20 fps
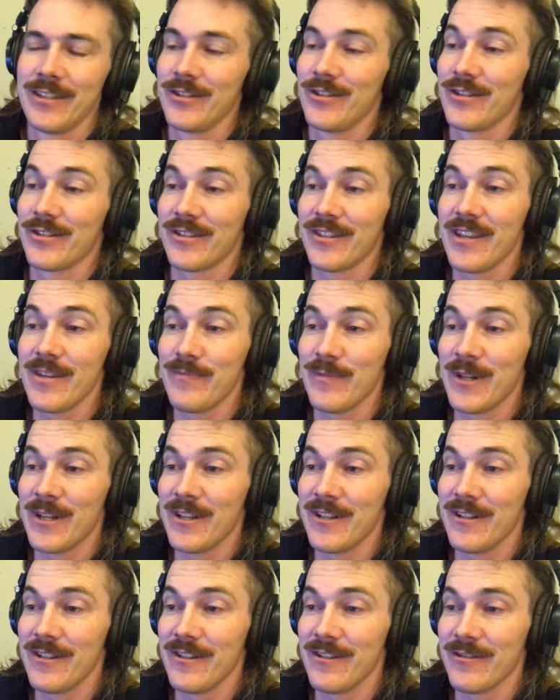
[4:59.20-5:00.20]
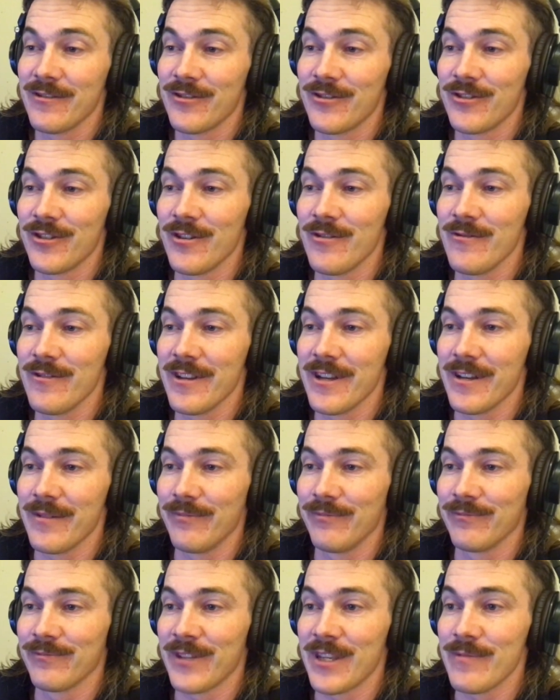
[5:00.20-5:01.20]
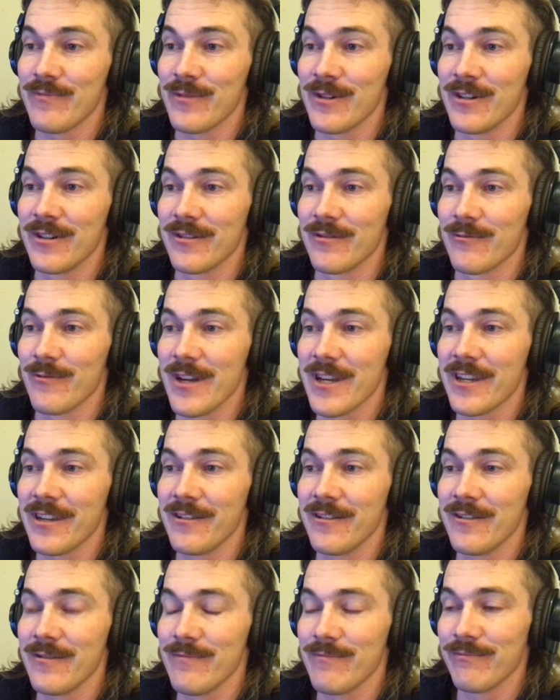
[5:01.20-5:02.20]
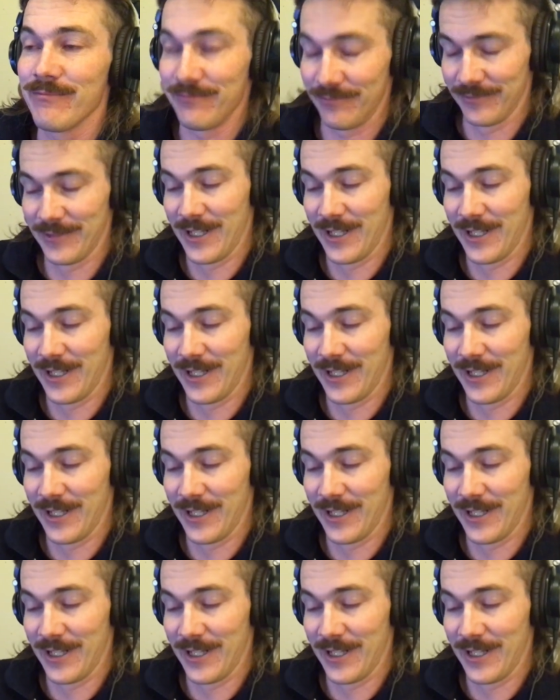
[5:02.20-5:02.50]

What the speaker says: Just keep on showing up. Keep on waking up.